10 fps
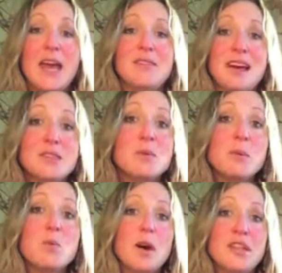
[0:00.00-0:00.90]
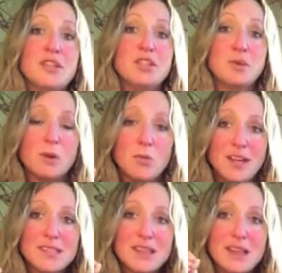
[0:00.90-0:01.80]
And that's what we want it to do. We
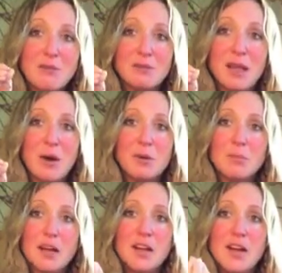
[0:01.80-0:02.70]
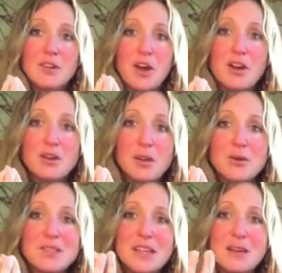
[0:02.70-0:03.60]
want to see that flower bud not
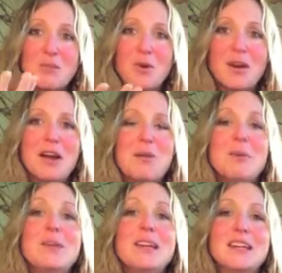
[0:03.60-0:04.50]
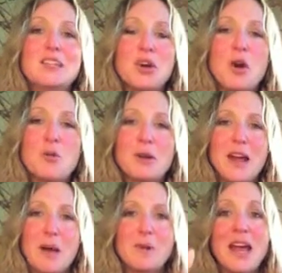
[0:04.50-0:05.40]
closed anymore, but beginning to open
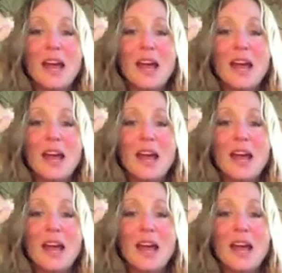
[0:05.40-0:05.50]
up.